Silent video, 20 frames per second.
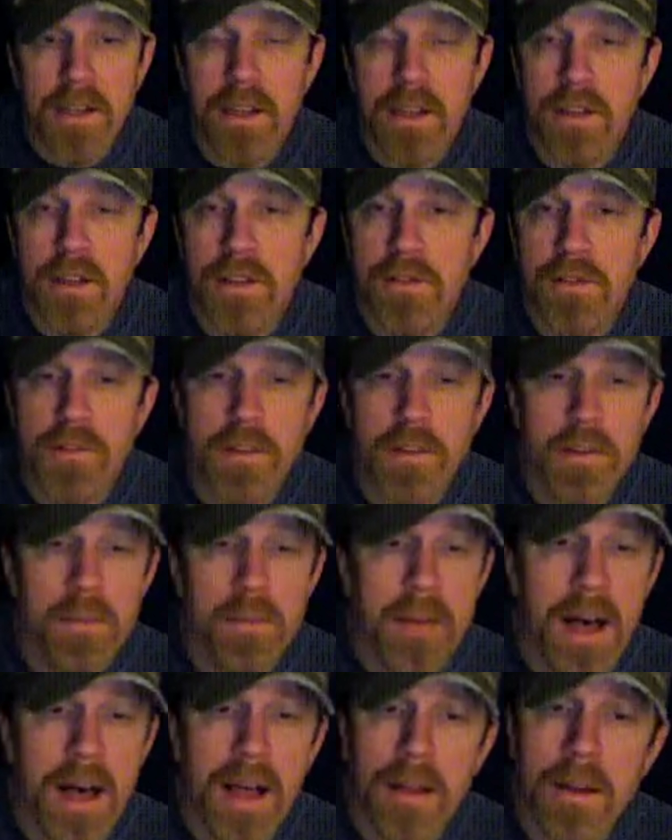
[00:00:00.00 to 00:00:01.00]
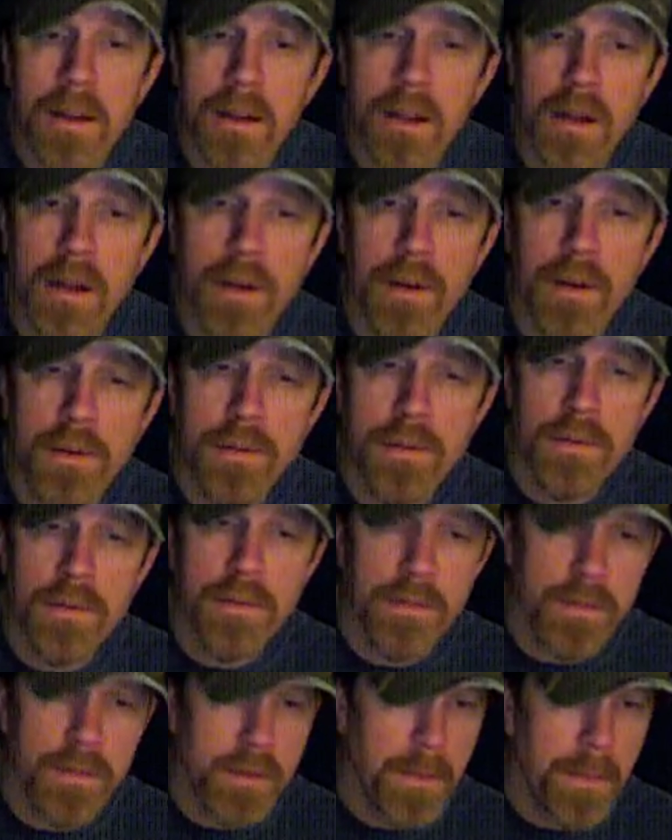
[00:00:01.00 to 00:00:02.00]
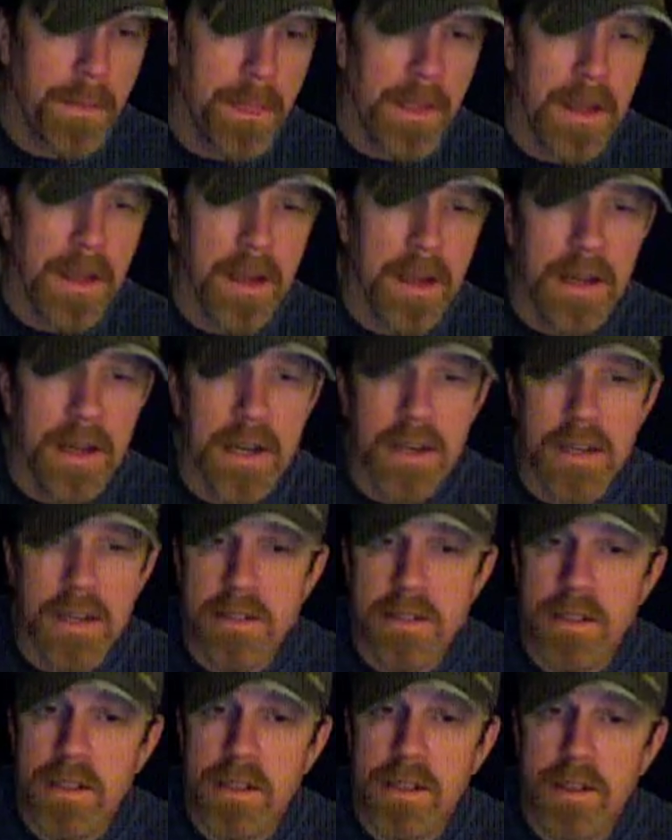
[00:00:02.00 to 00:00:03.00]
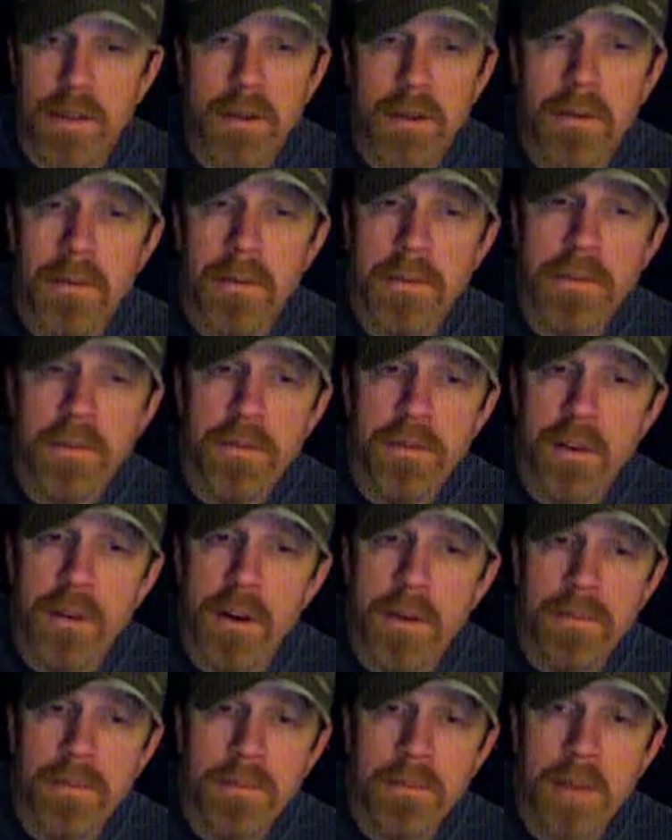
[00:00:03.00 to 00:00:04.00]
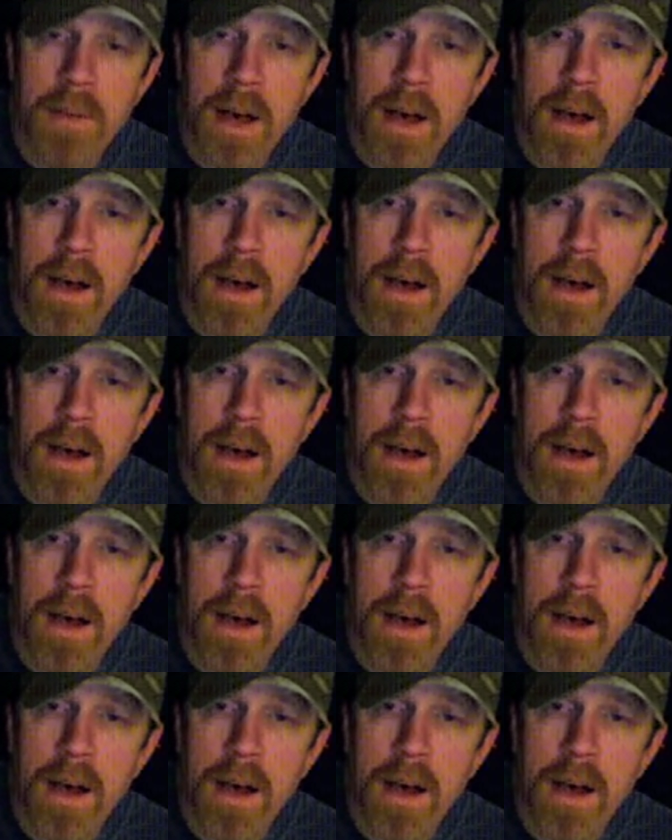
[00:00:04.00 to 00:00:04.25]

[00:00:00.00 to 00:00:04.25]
can you feel my love? It's coming from my